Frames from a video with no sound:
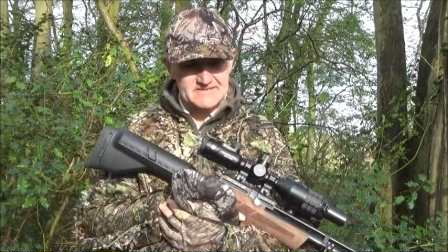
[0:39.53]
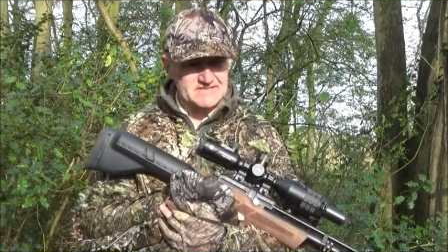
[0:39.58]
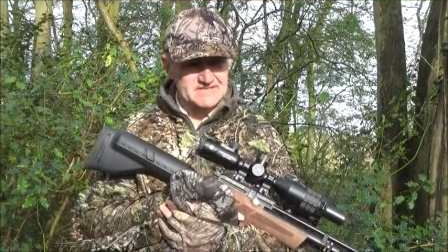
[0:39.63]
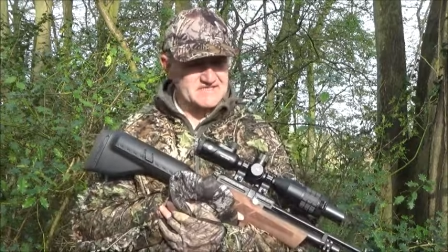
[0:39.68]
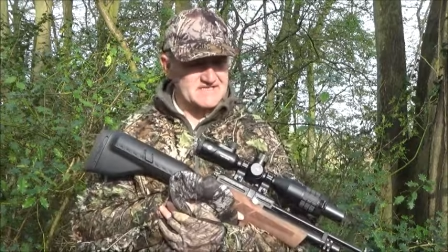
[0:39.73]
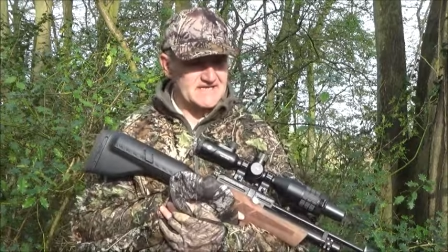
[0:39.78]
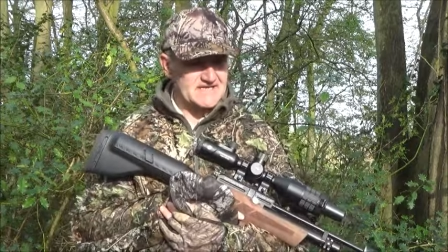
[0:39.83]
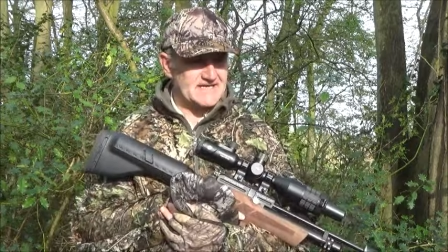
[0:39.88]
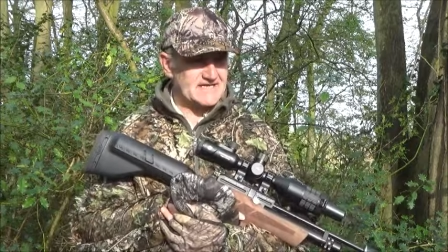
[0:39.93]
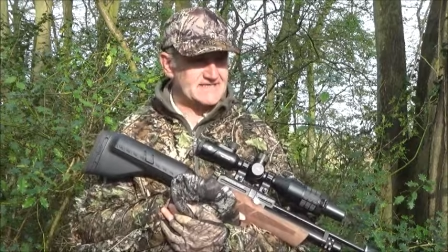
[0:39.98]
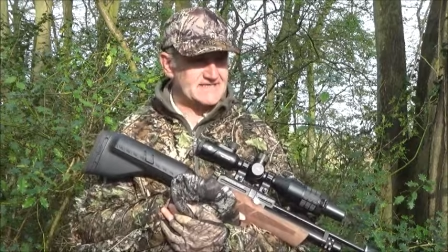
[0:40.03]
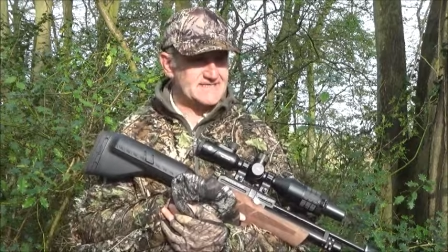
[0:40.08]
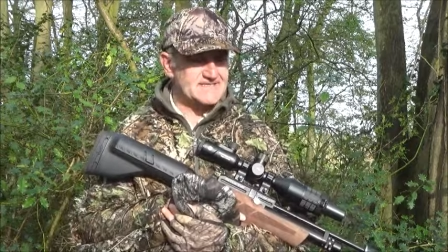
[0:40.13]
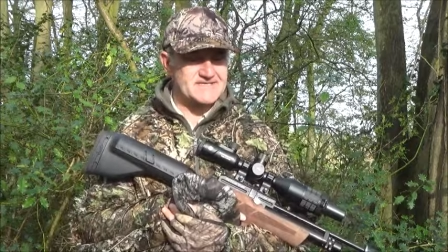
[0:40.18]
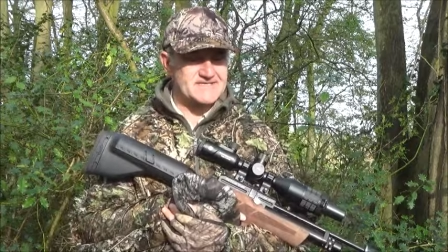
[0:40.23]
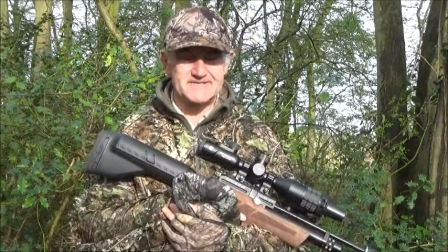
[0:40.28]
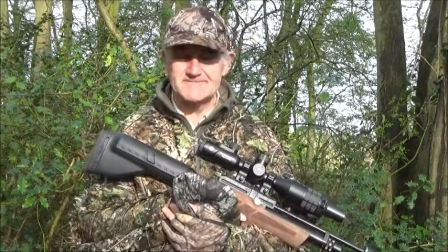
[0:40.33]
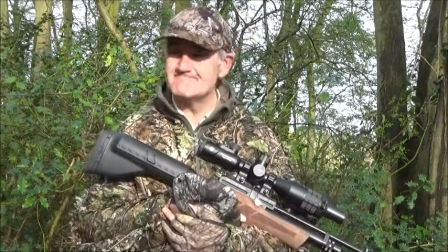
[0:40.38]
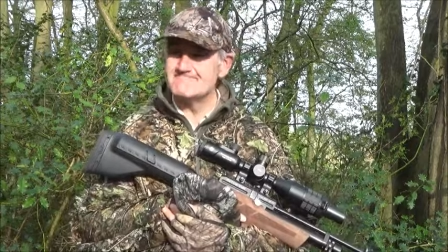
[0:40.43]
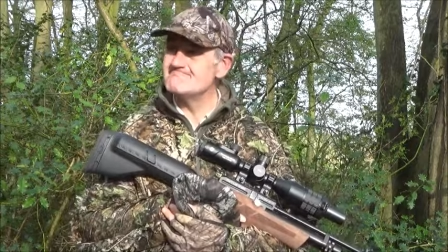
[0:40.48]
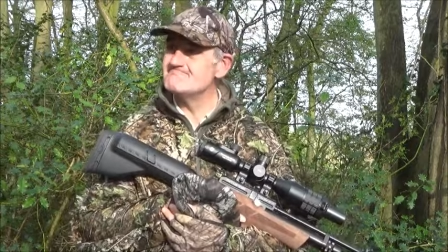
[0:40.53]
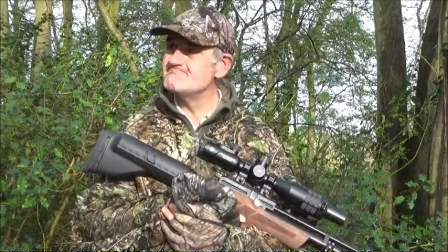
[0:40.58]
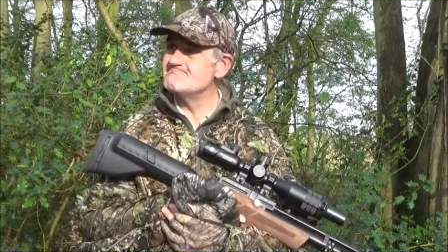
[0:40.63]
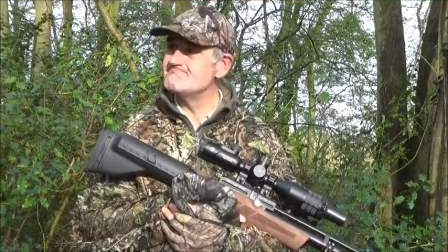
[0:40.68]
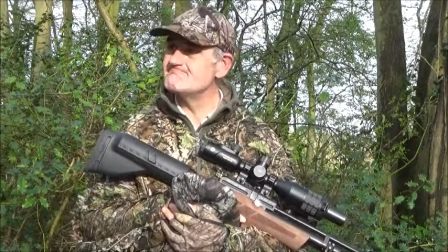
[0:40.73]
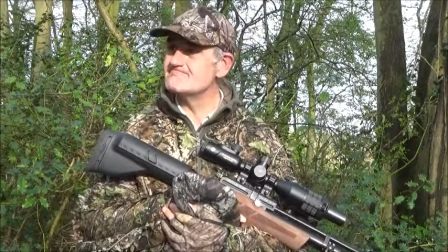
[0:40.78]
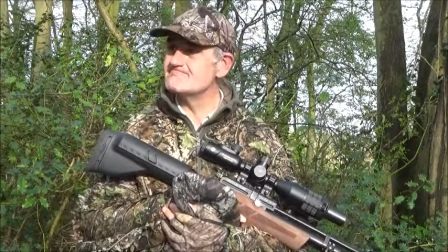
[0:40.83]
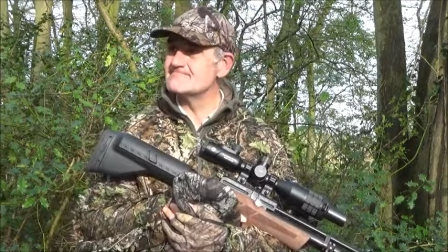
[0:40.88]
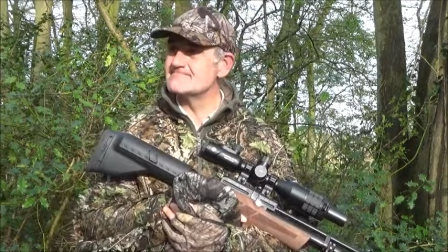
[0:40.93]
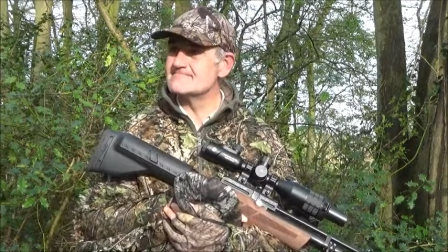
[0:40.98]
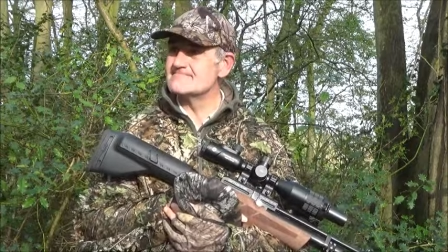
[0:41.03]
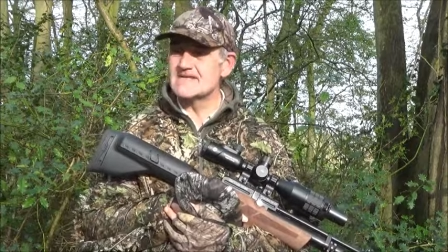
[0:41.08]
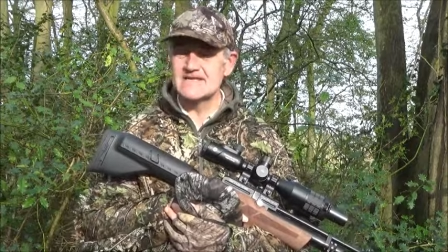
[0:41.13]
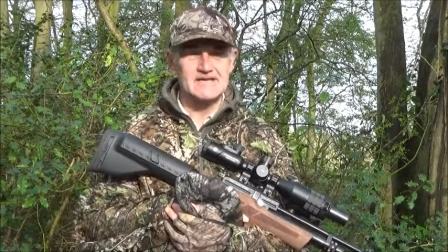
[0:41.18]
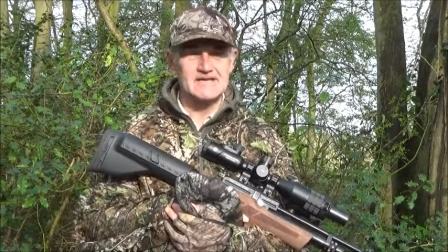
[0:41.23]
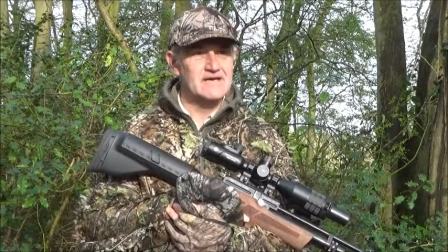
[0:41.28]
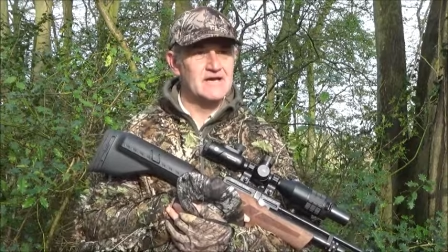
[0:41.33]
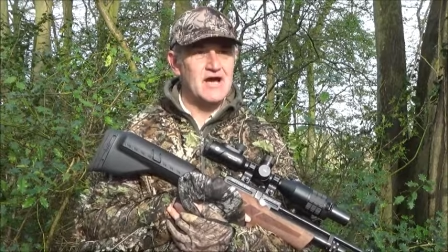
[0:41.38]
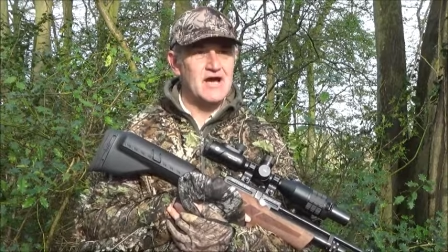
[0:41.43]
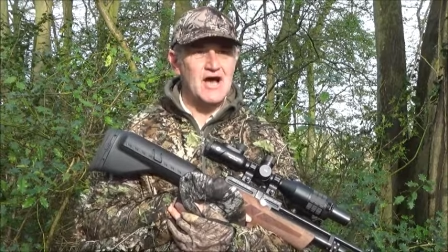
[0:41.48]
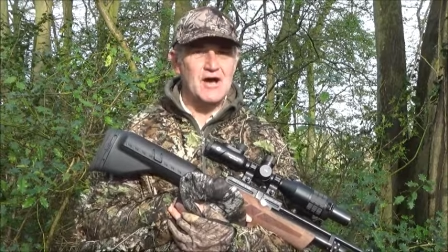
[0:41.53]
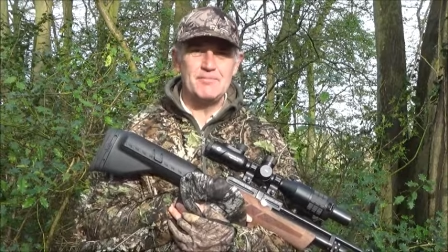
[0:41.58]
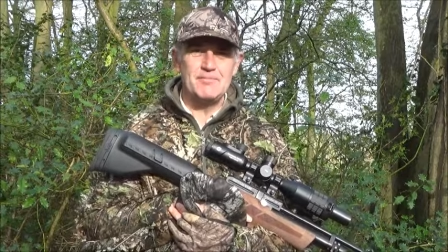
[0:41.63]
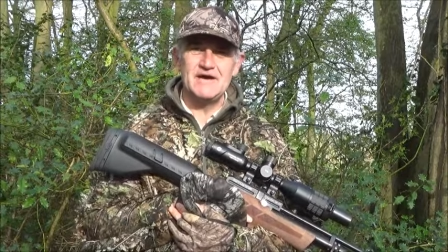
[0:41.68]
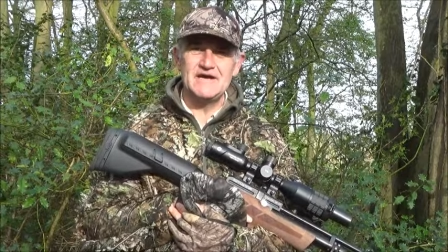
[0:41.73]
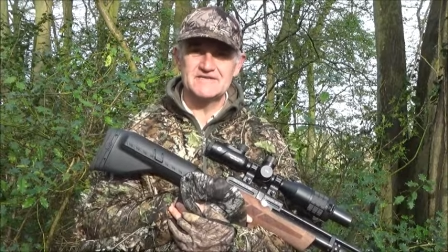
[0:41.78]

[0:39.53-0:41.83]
since half